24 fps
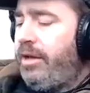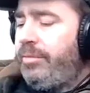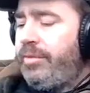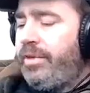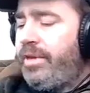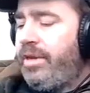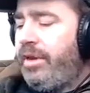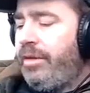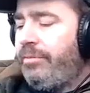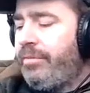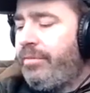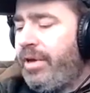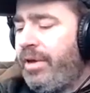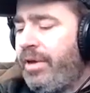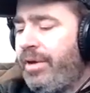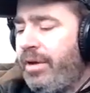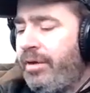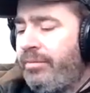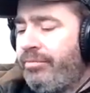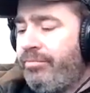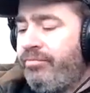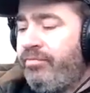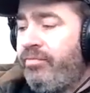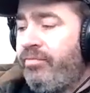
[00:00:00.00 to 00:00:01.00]
I mean,
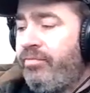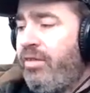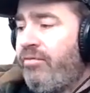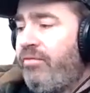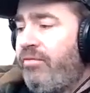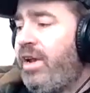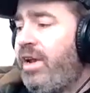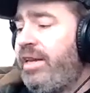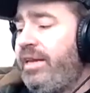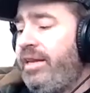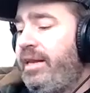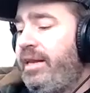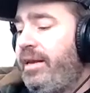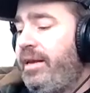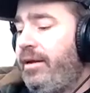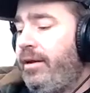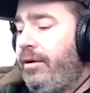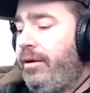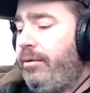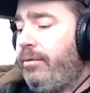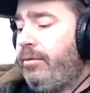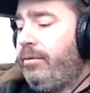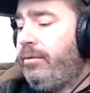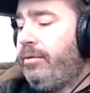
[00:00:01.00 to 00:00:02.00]
right
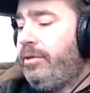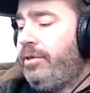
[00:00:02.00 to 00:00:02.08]
now,